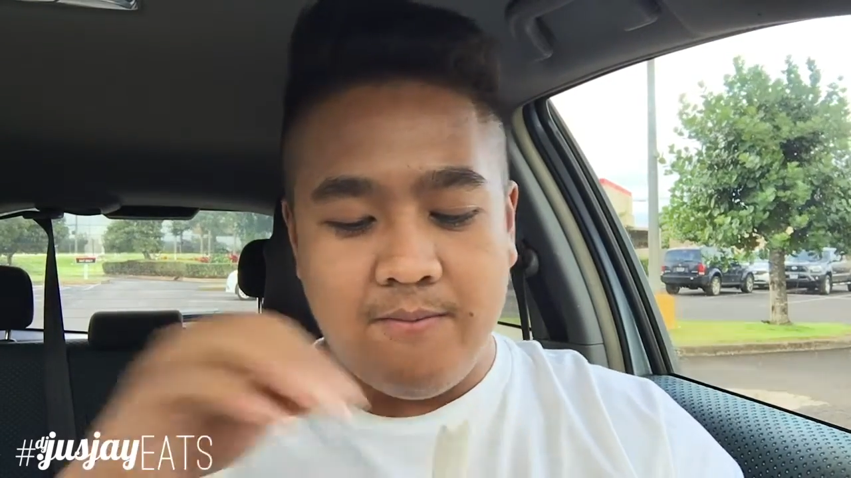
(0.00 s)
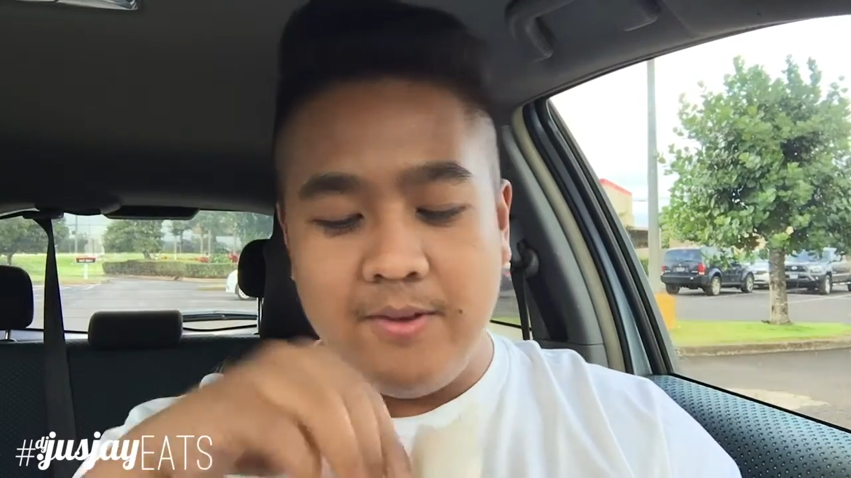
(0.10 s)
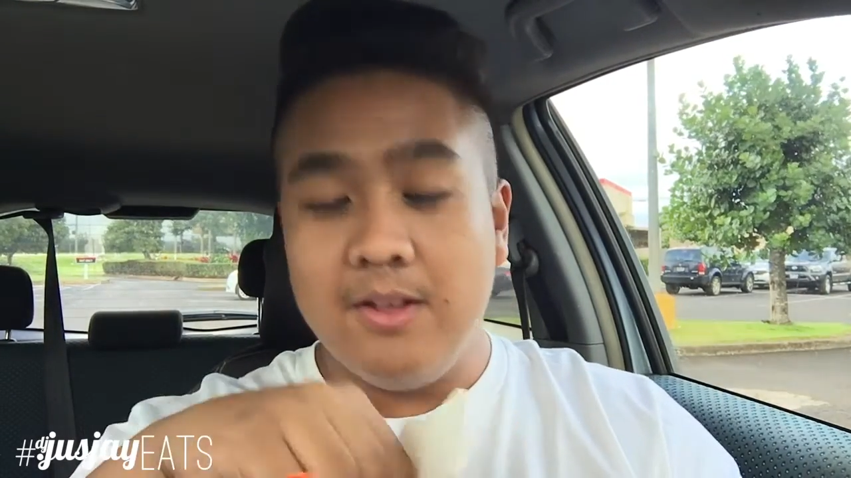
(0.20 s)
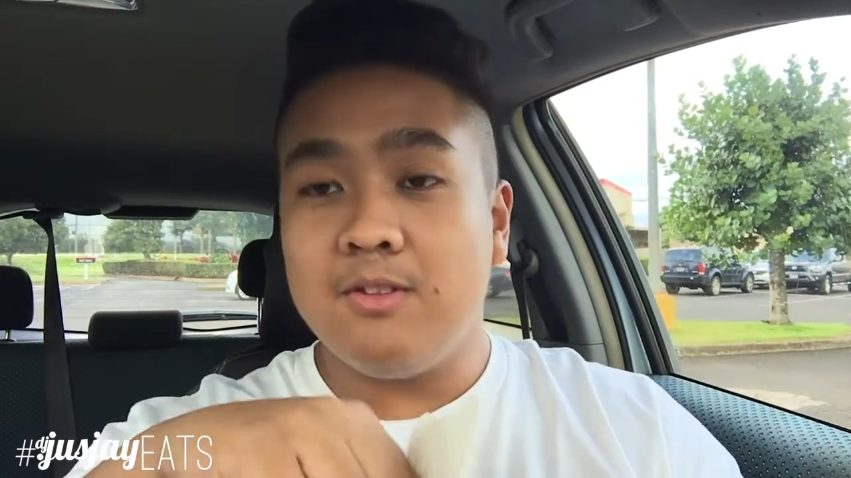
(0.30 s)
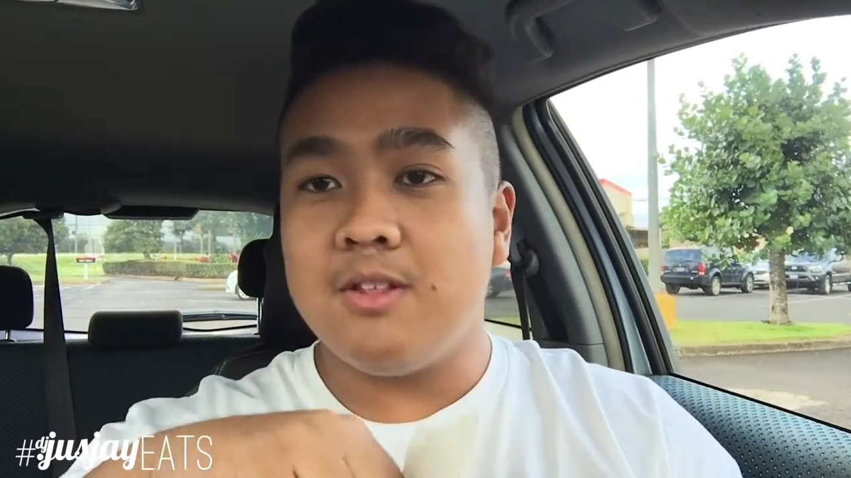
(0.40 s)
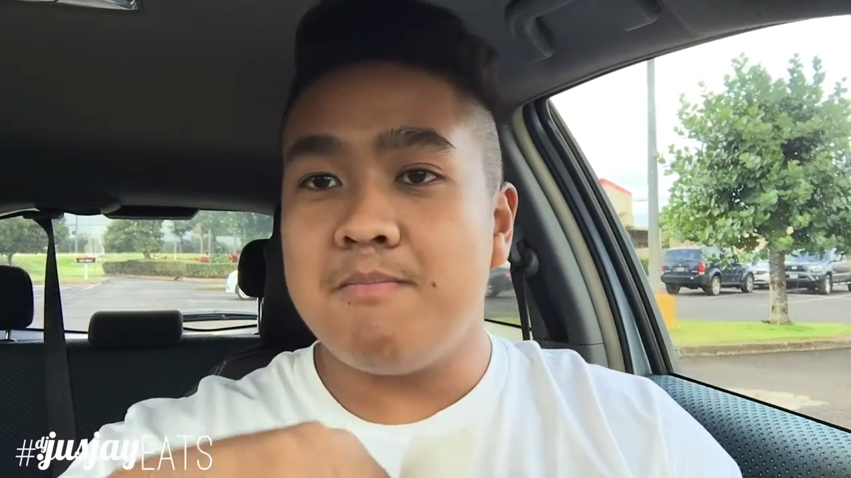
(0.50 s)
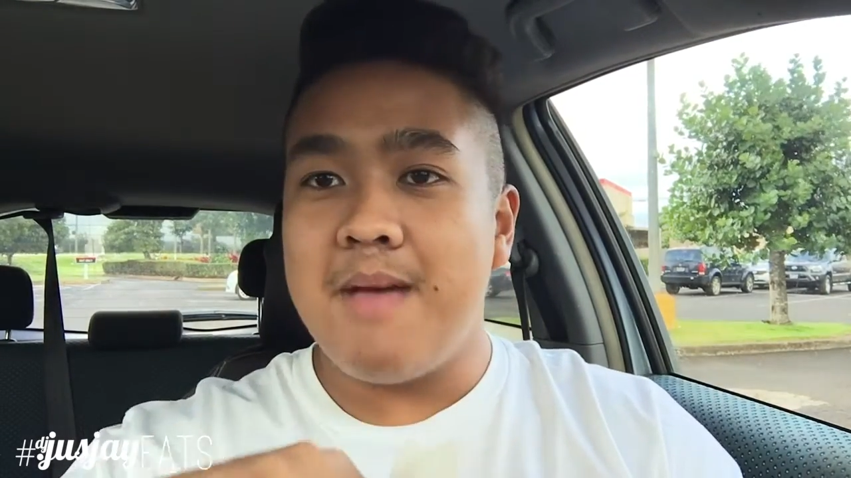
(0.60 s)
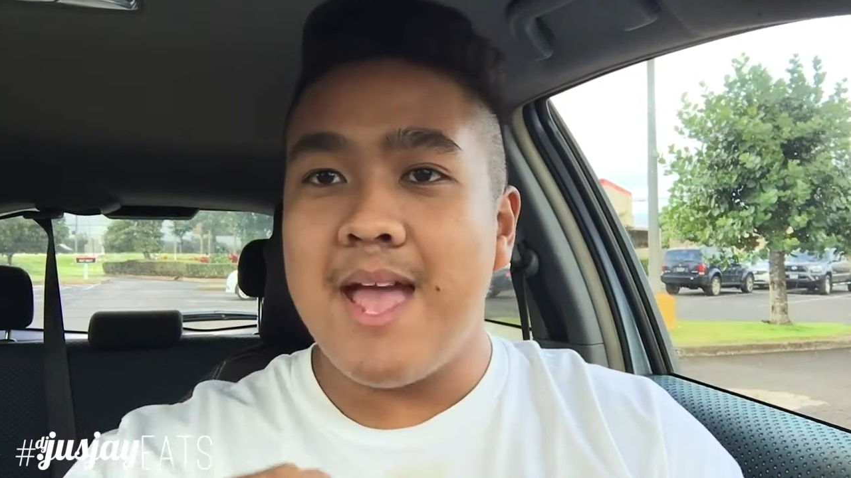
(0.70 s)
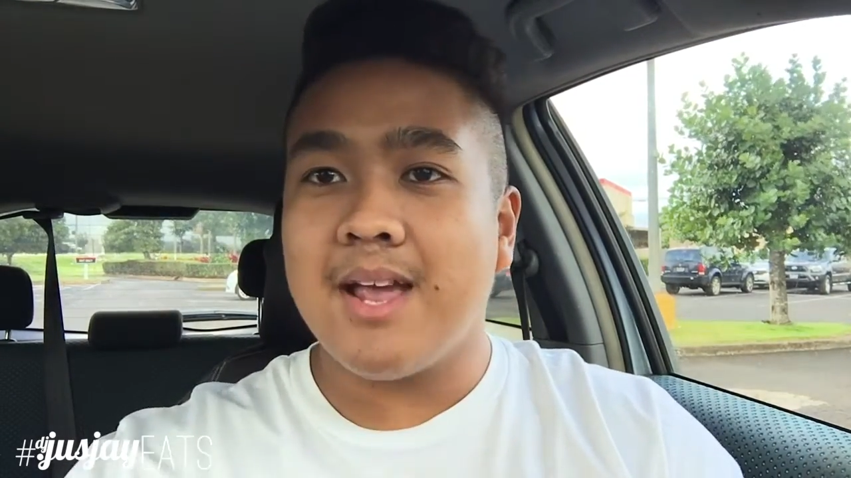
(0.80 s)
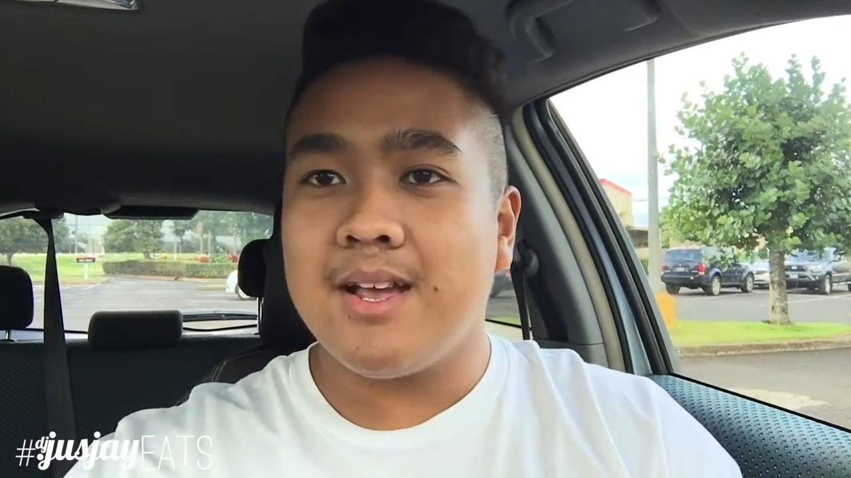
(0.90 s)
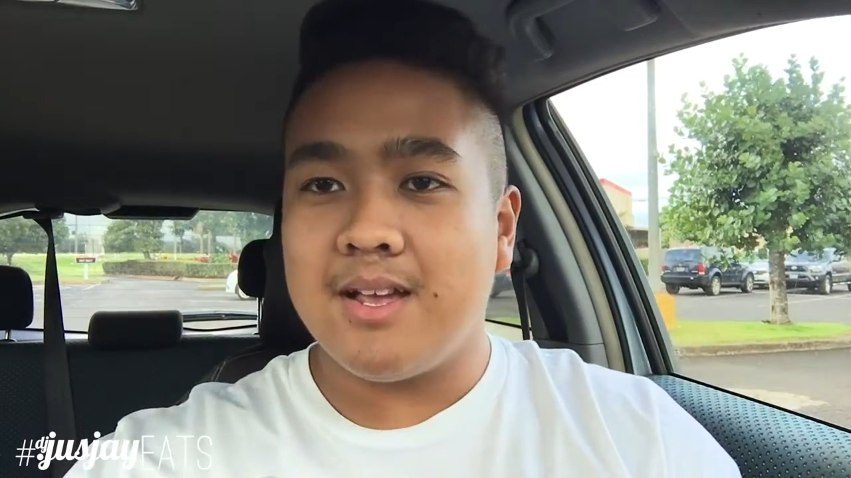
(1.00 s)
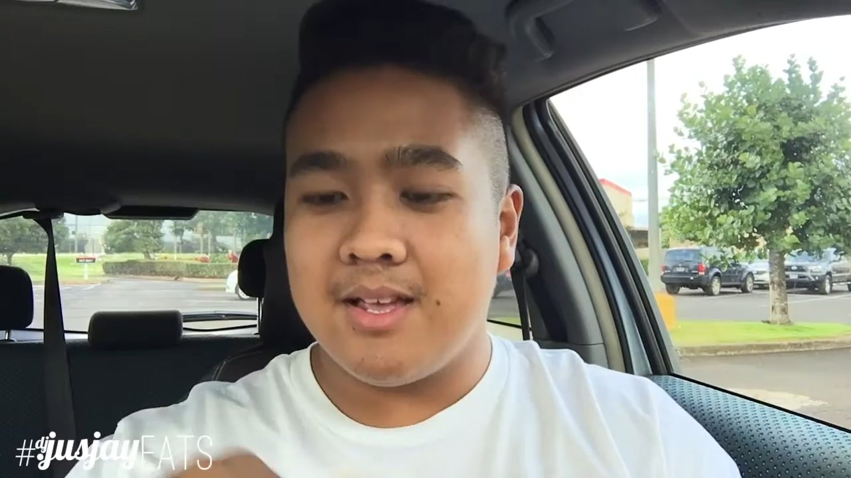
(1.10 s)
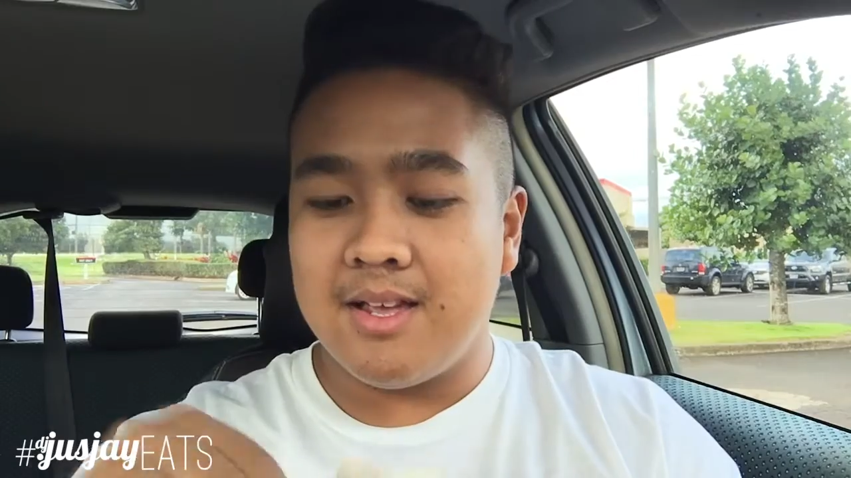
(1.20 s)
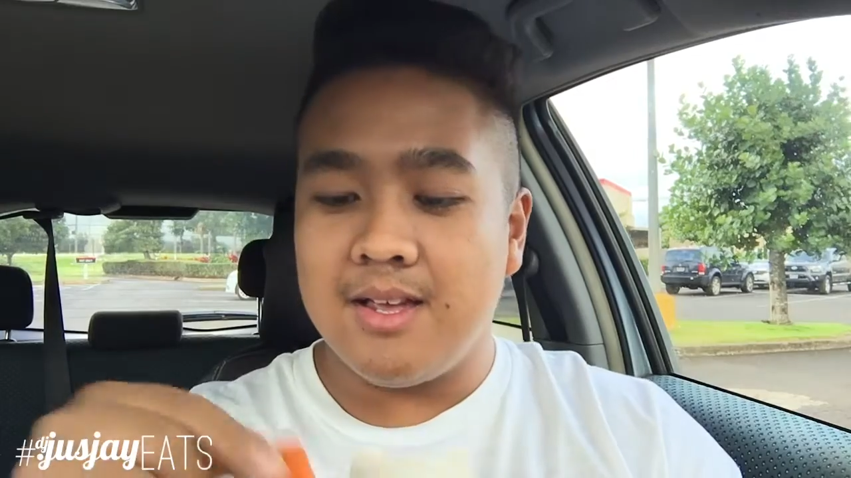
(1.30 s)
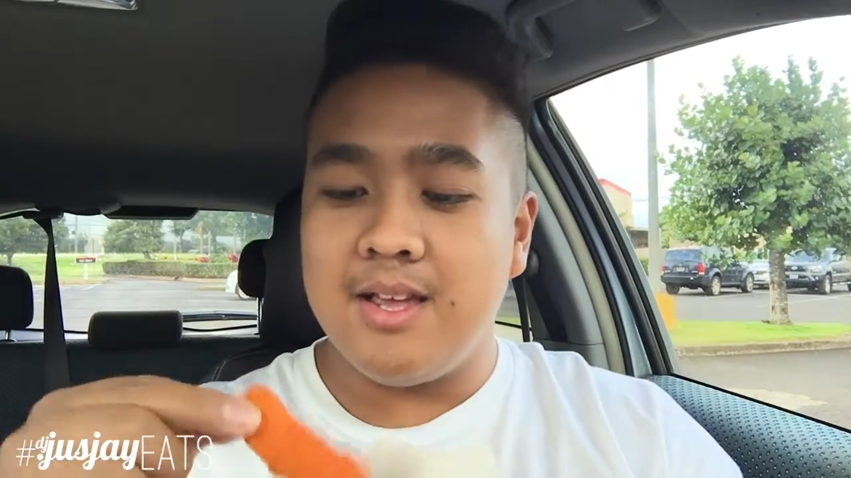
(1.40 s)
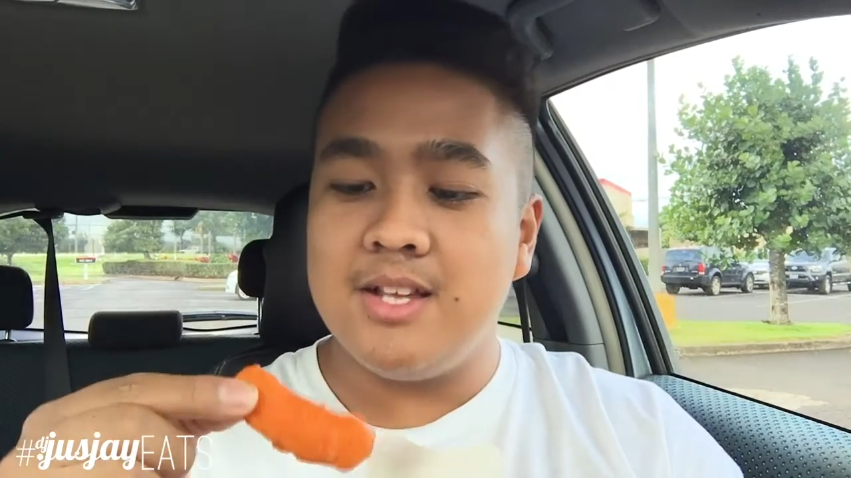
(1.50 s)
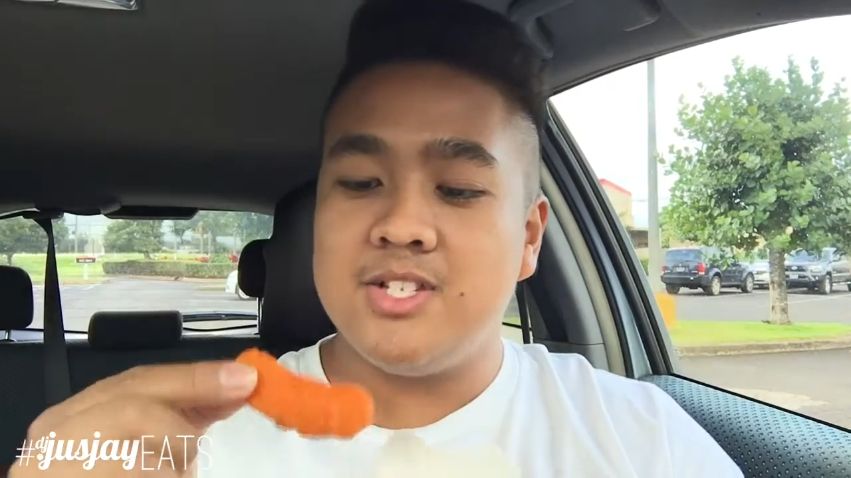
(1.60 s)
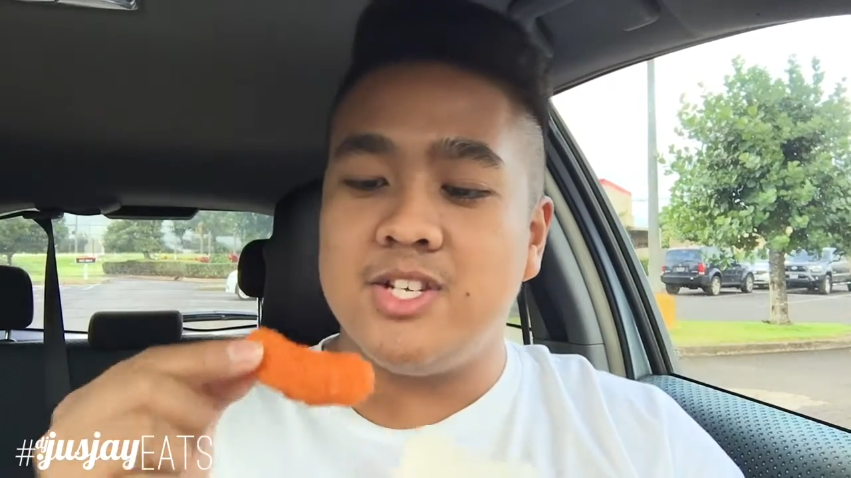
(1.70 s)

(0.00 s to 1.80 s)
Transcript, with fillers: filled with mac and